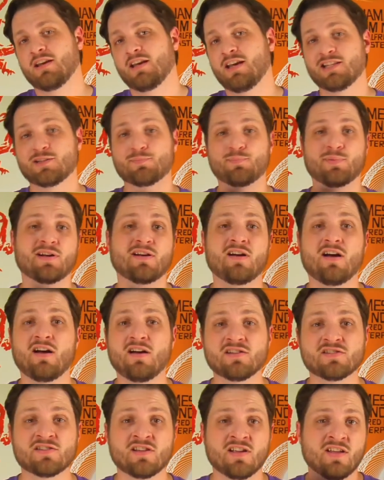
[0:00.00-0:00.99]
It's
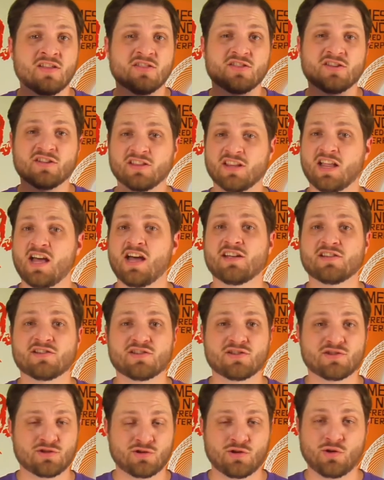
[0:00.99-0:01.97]
because the
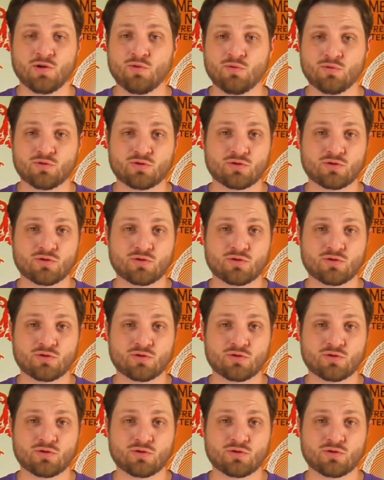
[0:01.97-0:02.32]
last two